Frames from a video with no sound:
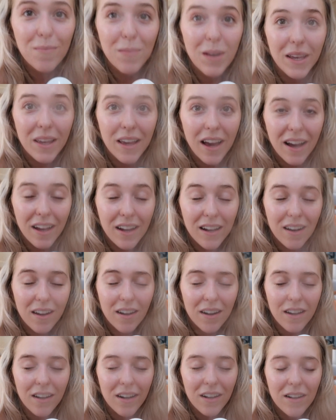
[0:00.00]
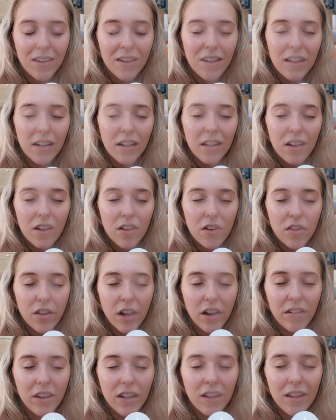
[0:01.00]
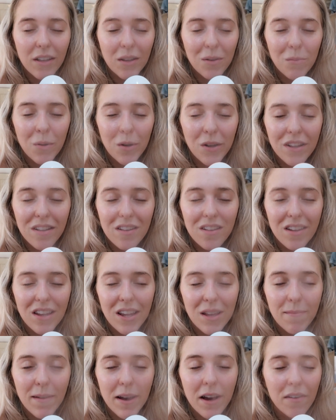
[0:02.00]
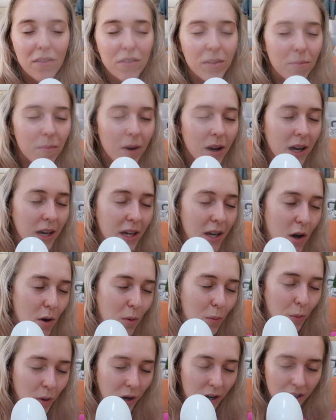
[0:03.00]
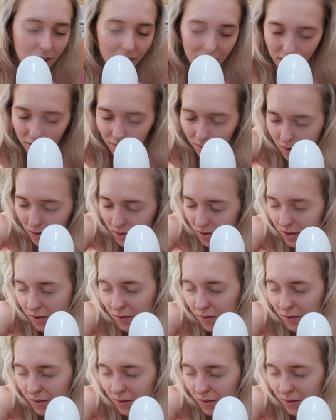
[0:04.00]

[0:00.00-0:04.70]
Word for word: But yeah, oh, just having a little morning steam after my workouts.